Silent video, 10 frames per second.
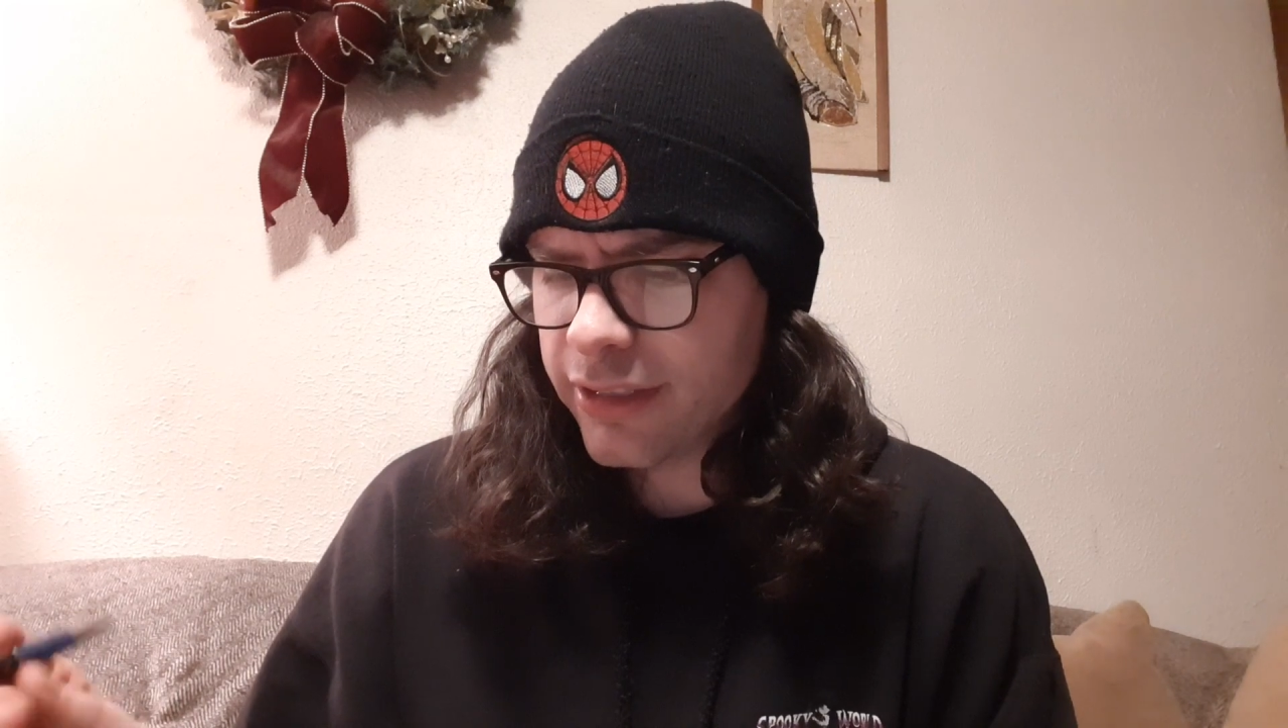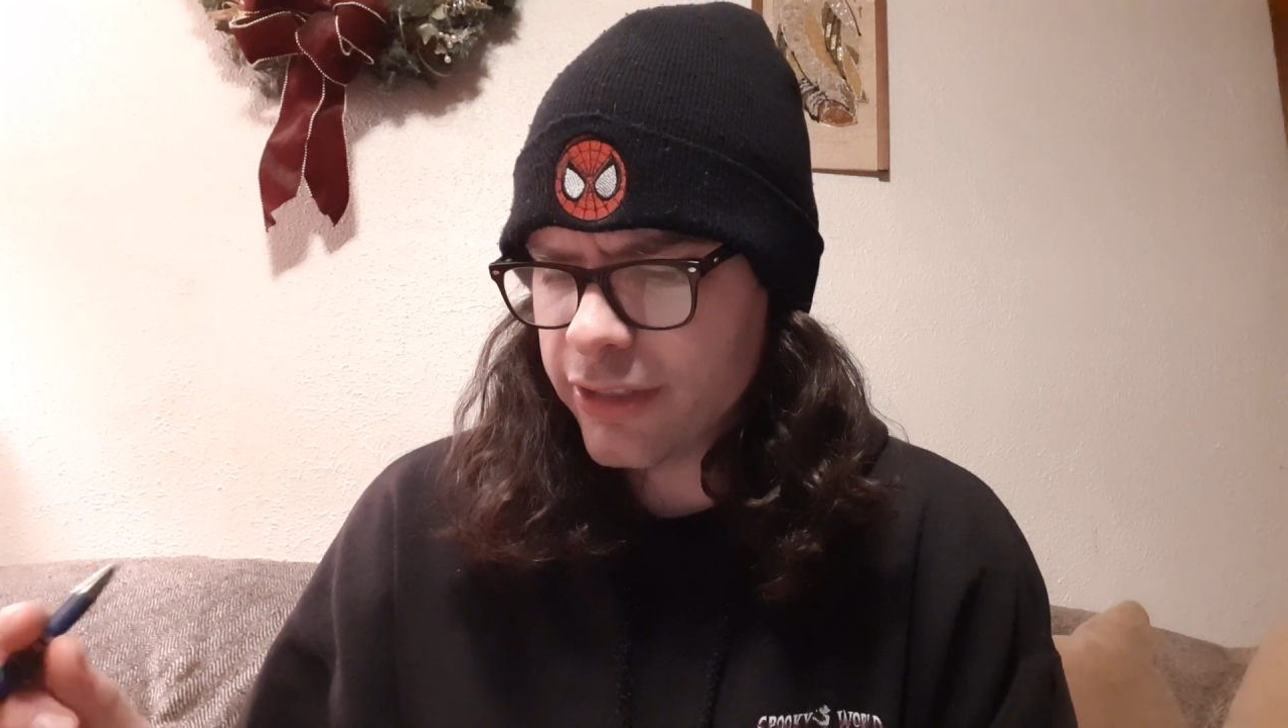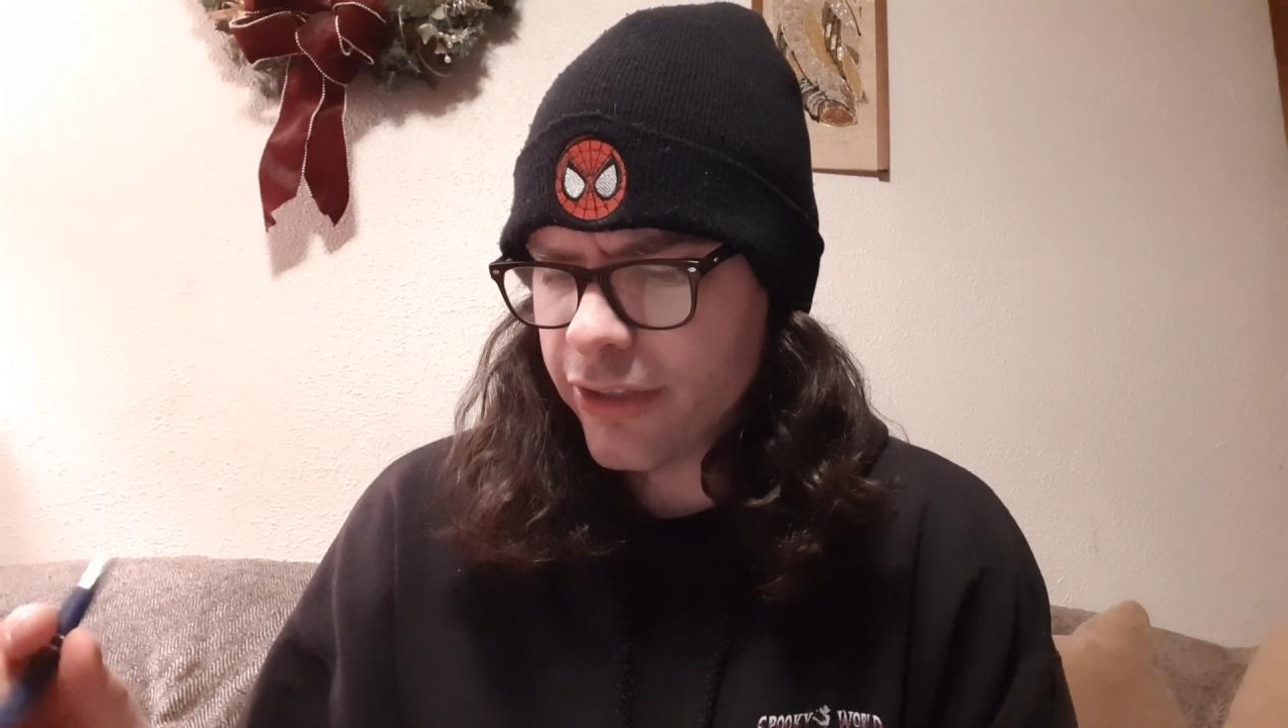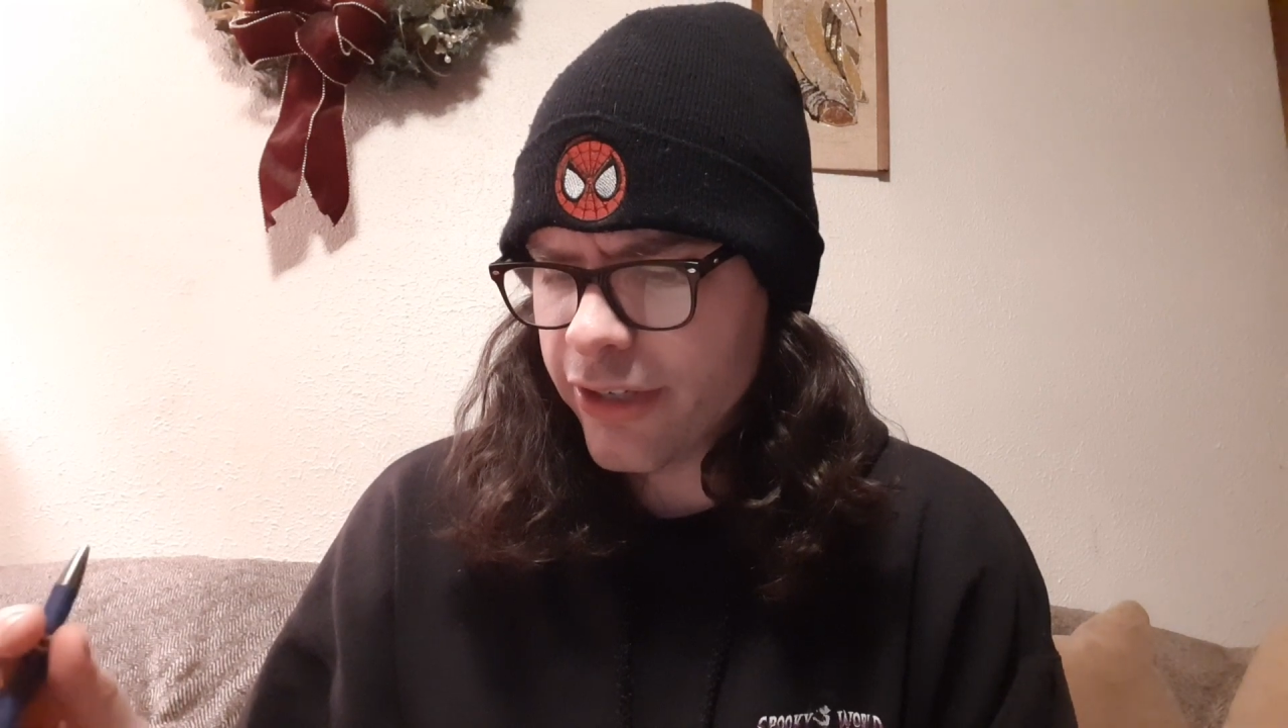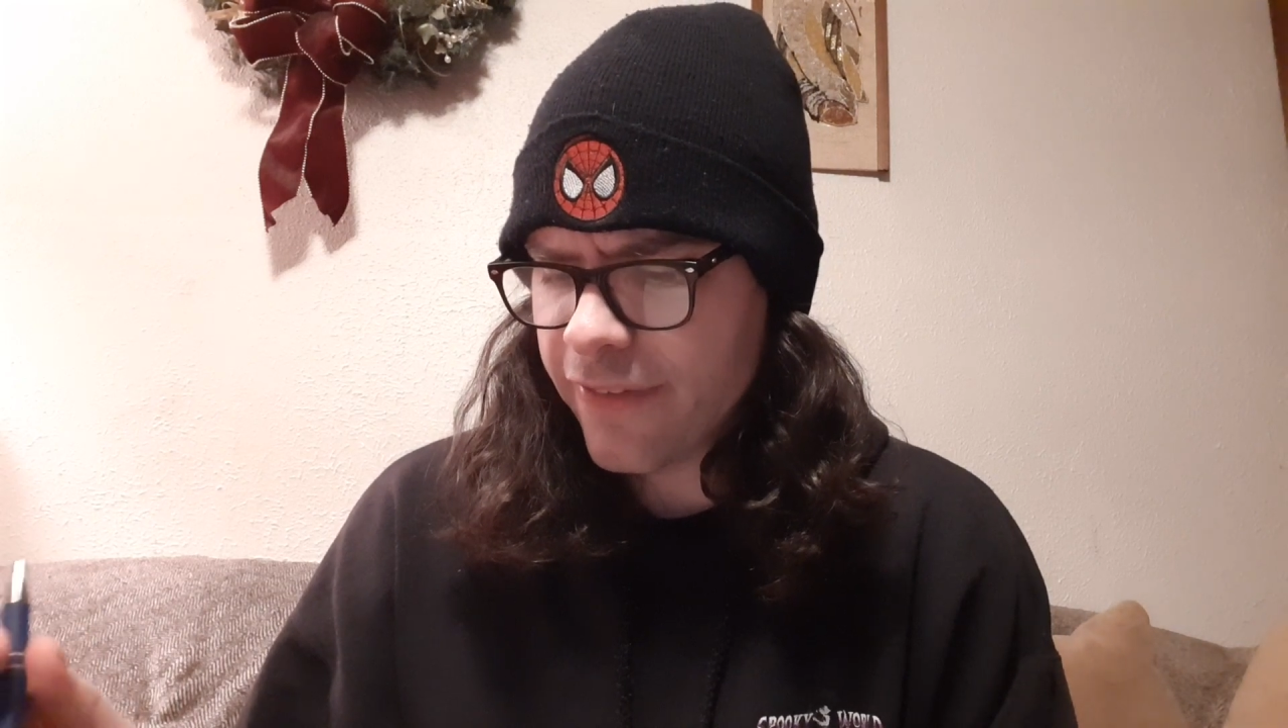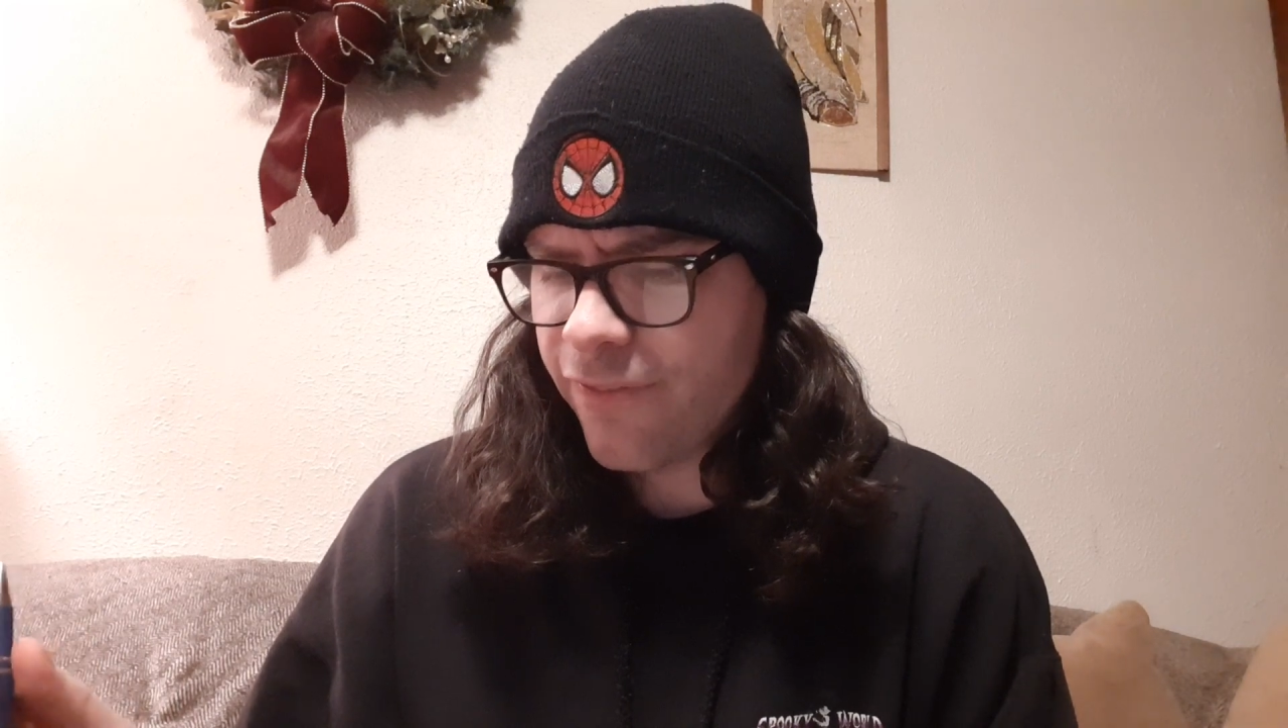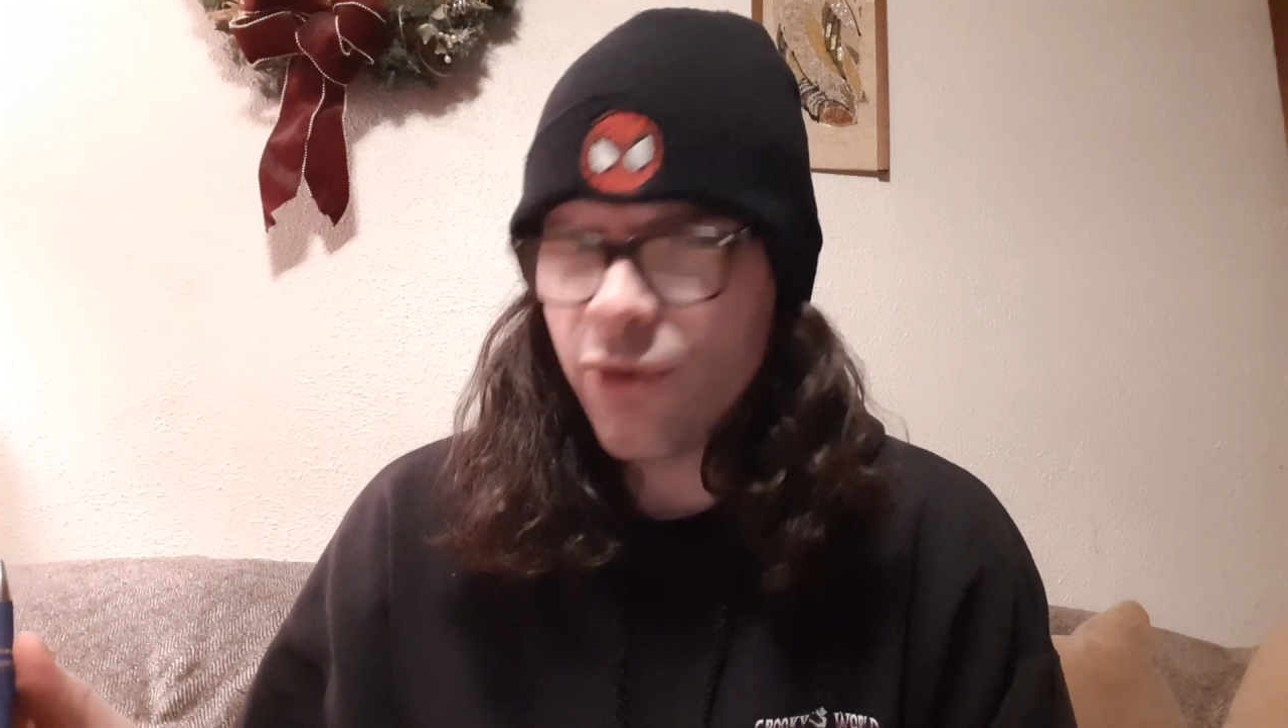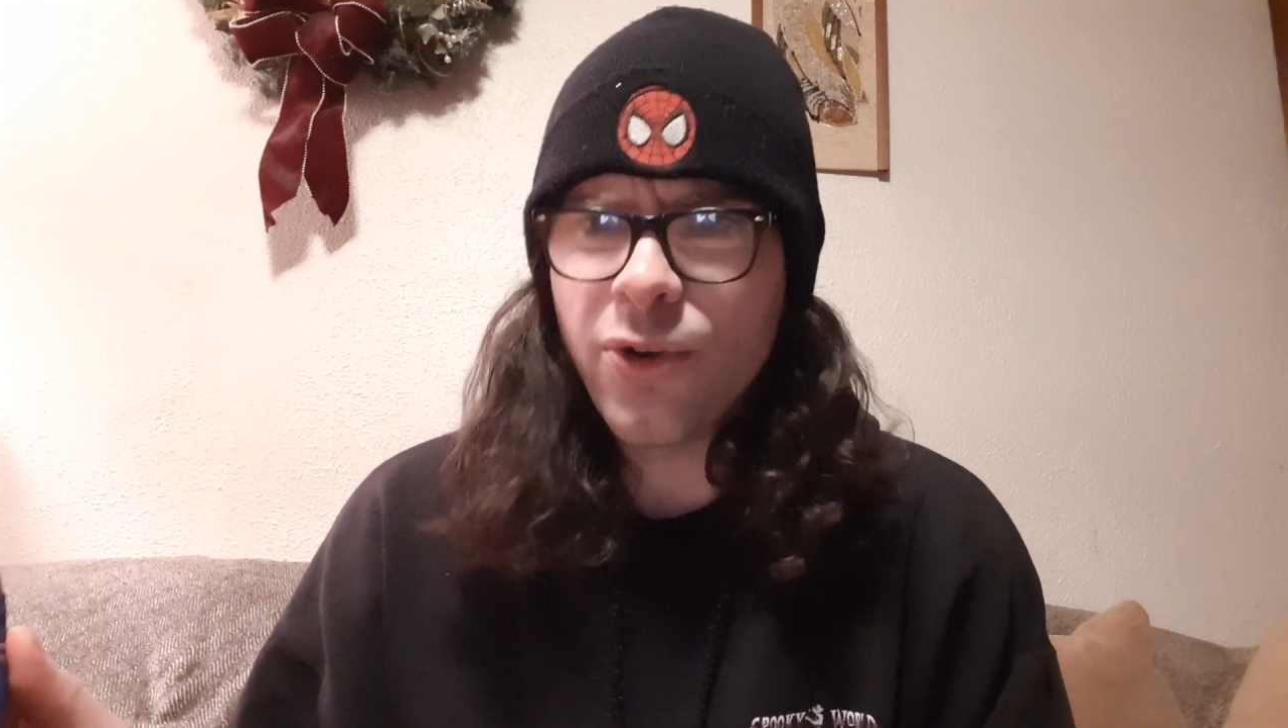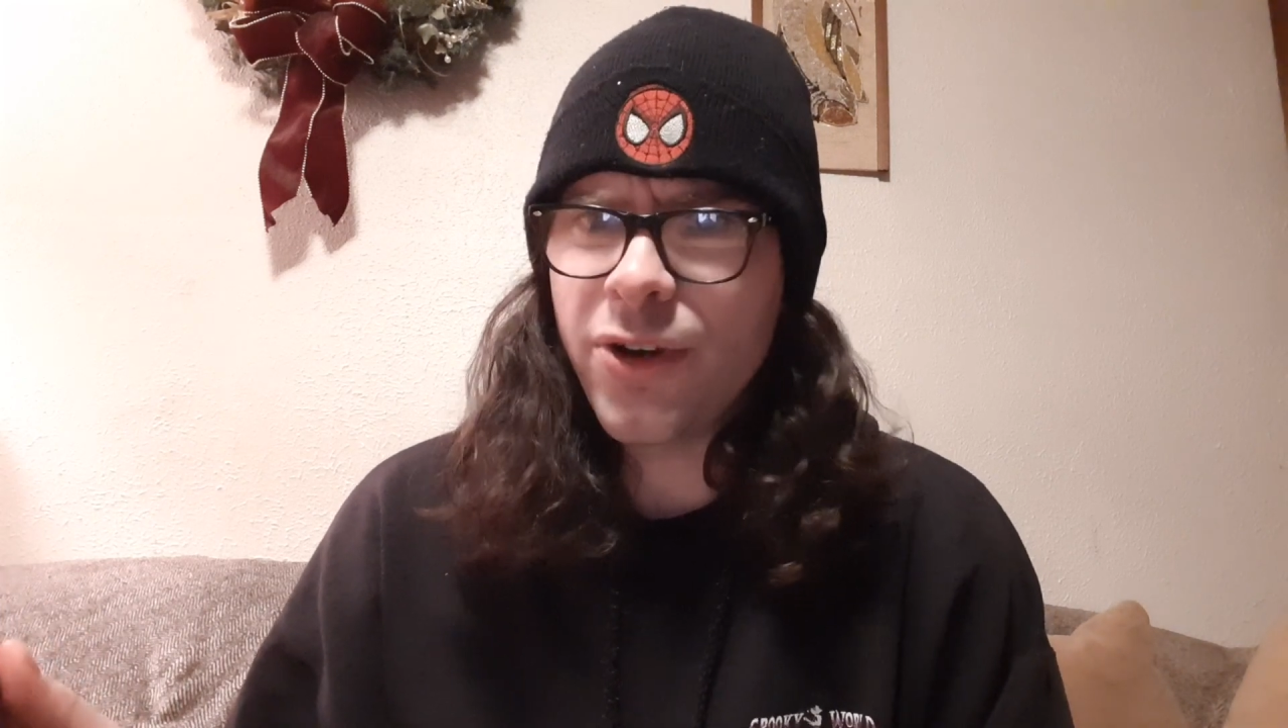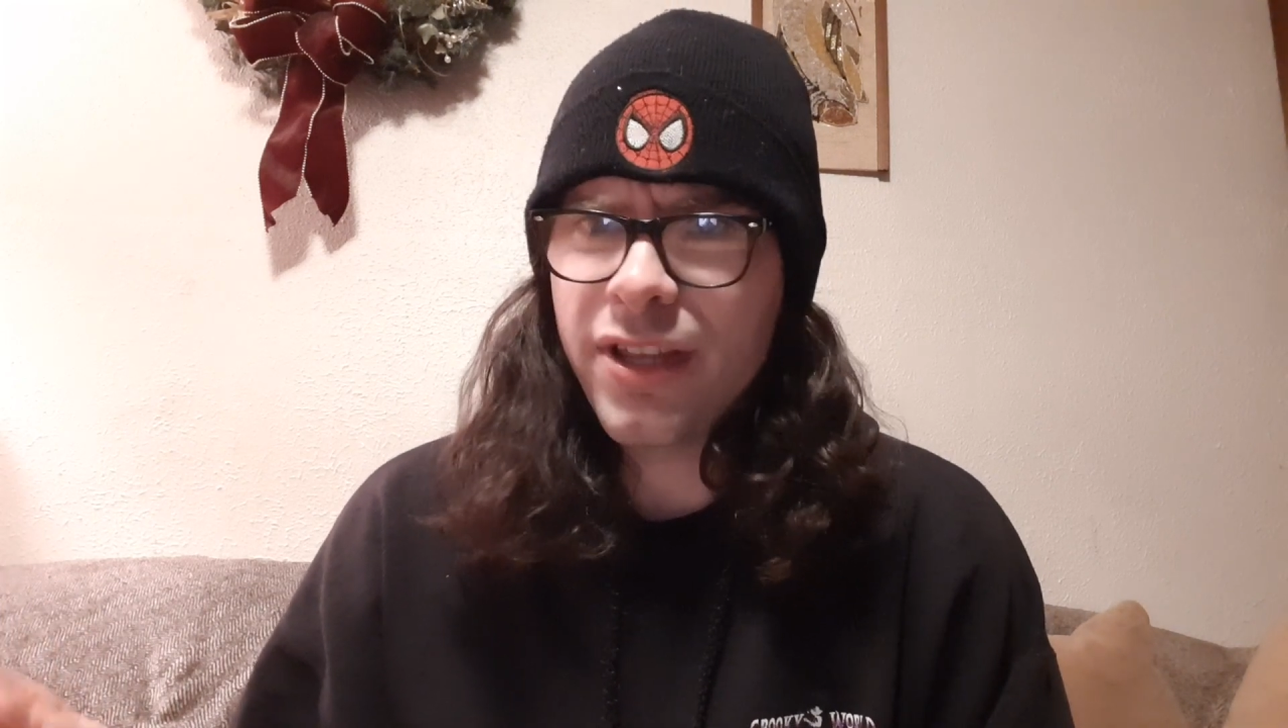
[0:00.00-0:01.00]

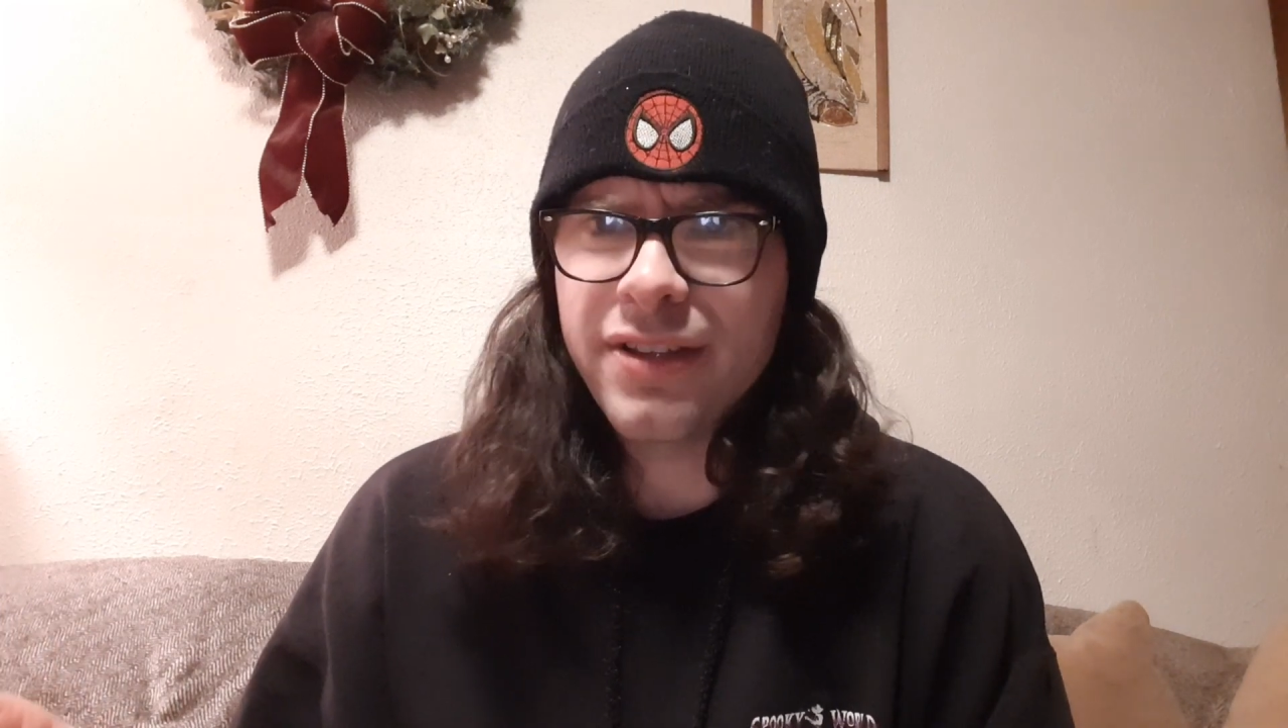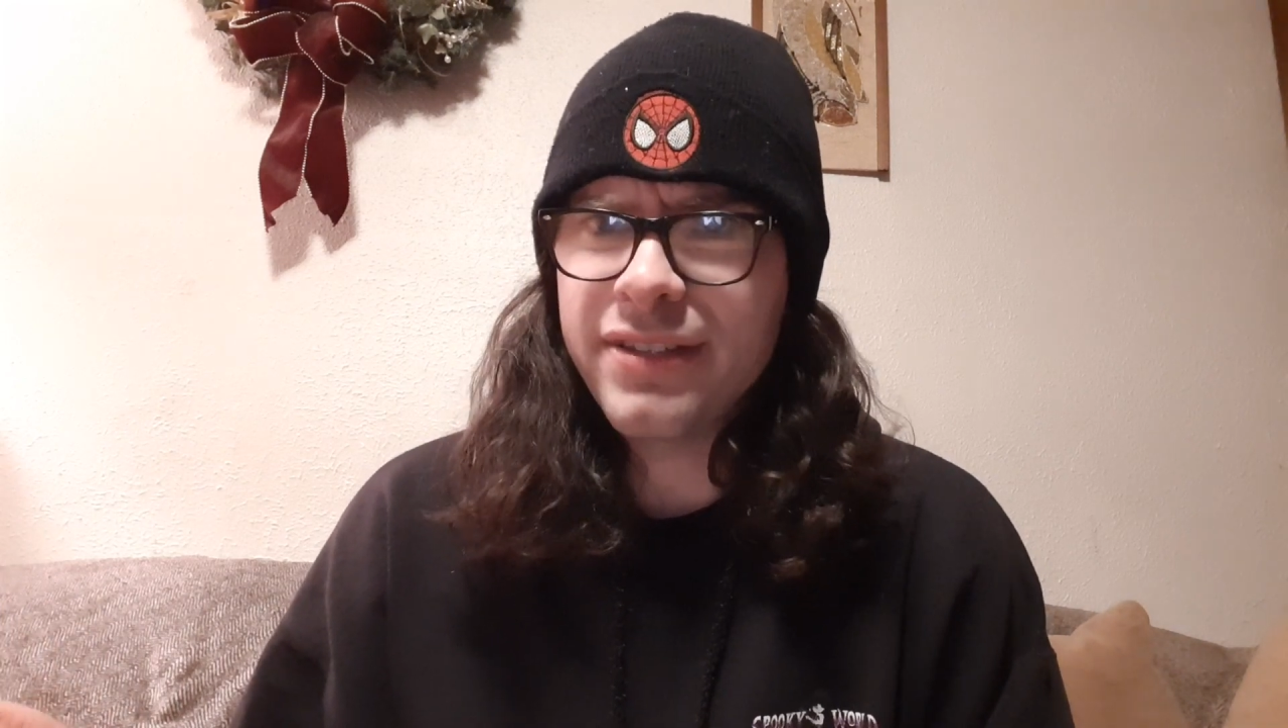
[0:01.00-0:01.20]
34 to